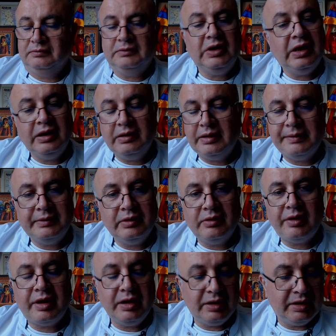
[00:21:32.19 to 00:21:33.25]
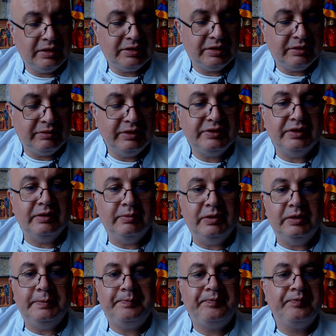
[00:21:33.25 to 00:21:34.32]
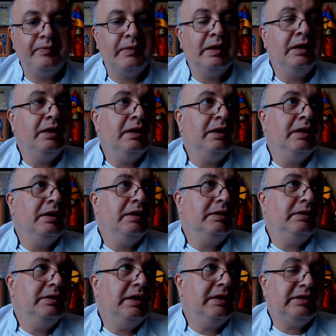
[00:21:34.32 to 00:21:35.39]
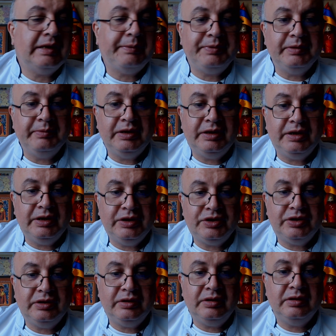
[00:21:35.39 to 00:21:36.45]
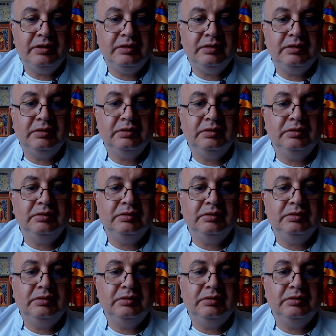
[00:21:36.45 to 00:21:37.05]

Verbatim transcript: I don't think it's uh, reasonable. Then supplementation, uh,